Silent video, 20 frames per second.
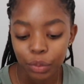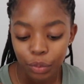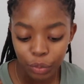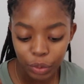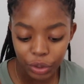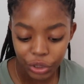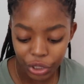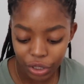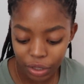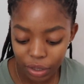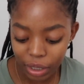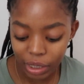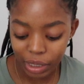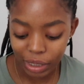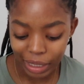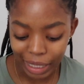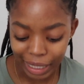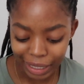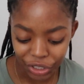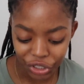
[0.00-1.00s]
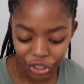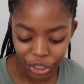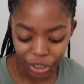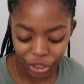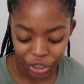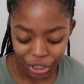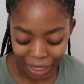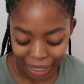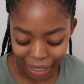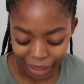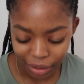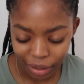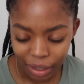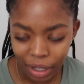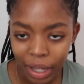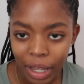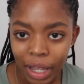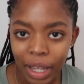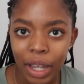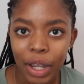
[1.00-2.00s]
we're just gonna like chit chat
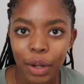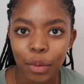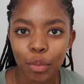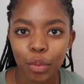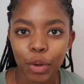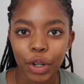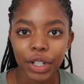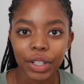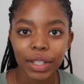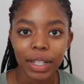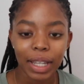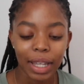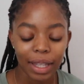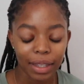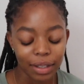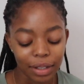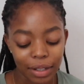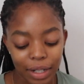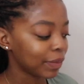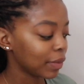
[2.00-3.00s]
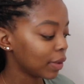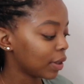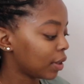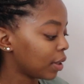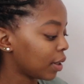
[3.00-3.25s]
and work together.